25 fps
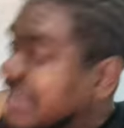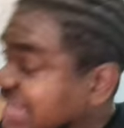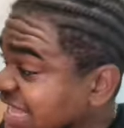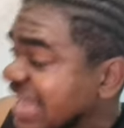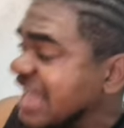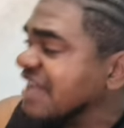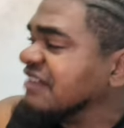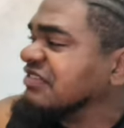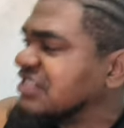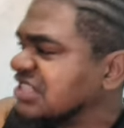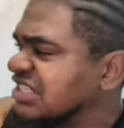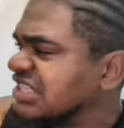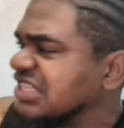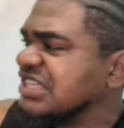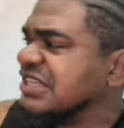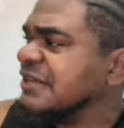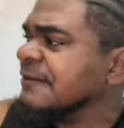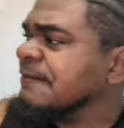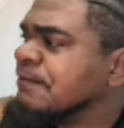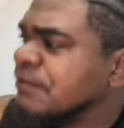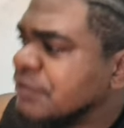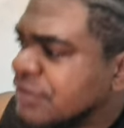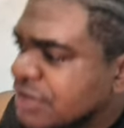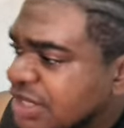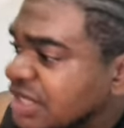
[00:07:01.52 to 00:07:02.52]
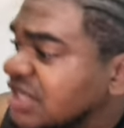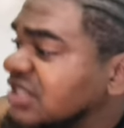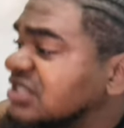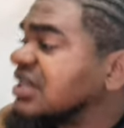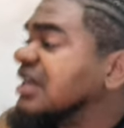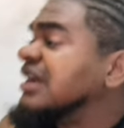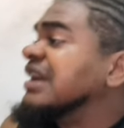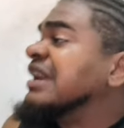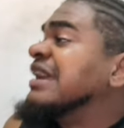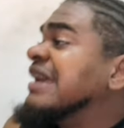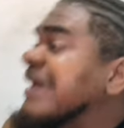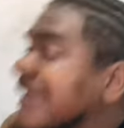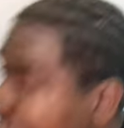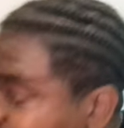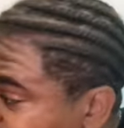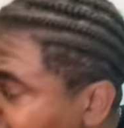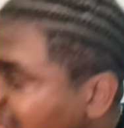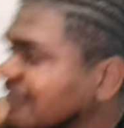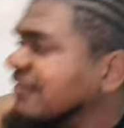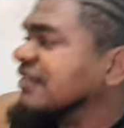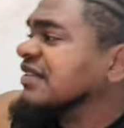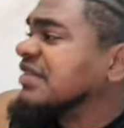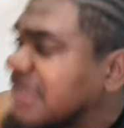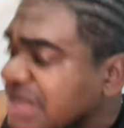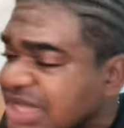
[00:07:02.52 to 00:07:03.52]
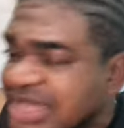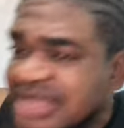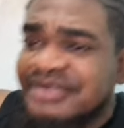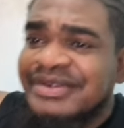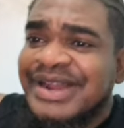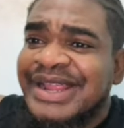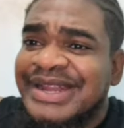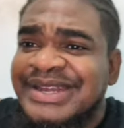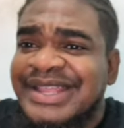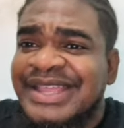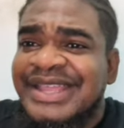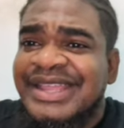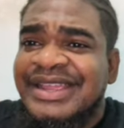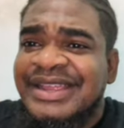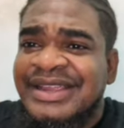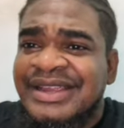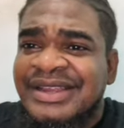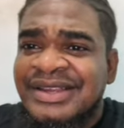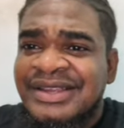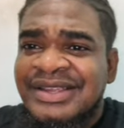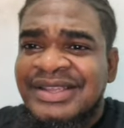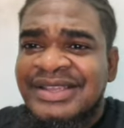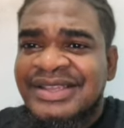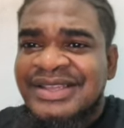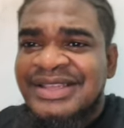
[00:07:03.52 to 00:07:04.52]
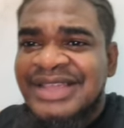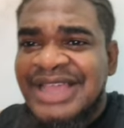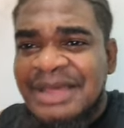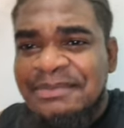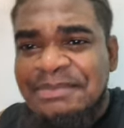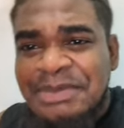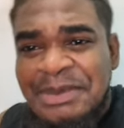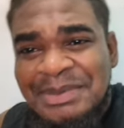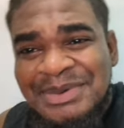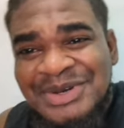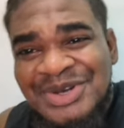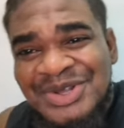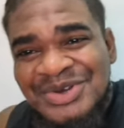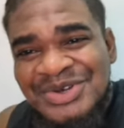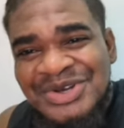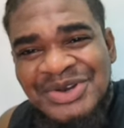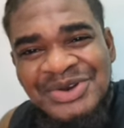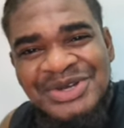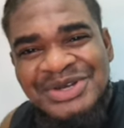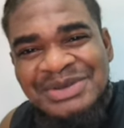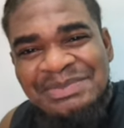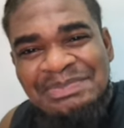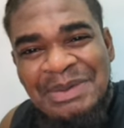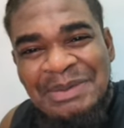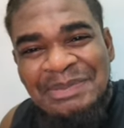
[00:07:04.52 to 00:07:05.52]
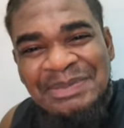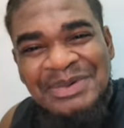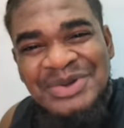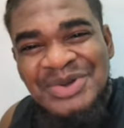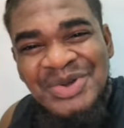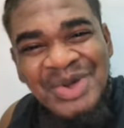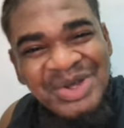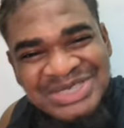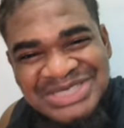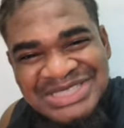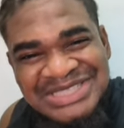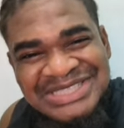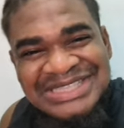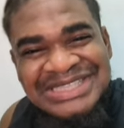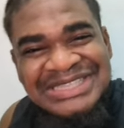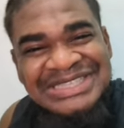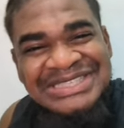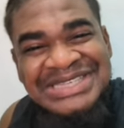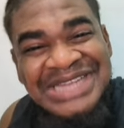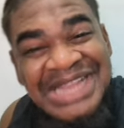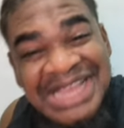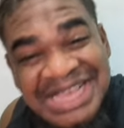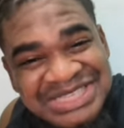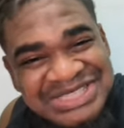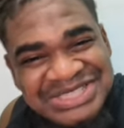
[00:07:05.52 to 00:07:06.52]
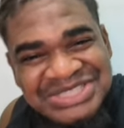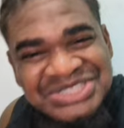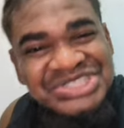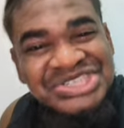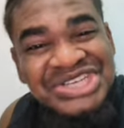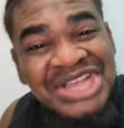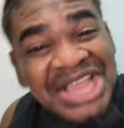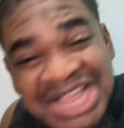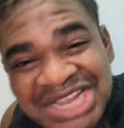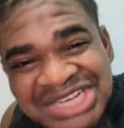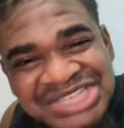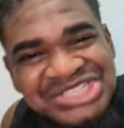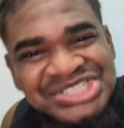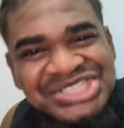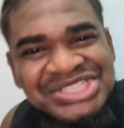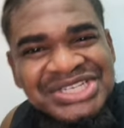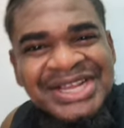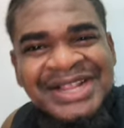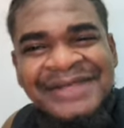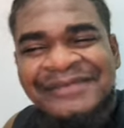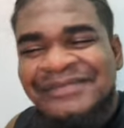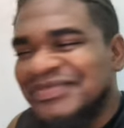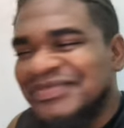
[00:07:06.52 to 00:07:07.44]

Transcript: KFC is a hell of a thing right there. And people notice it tastes change.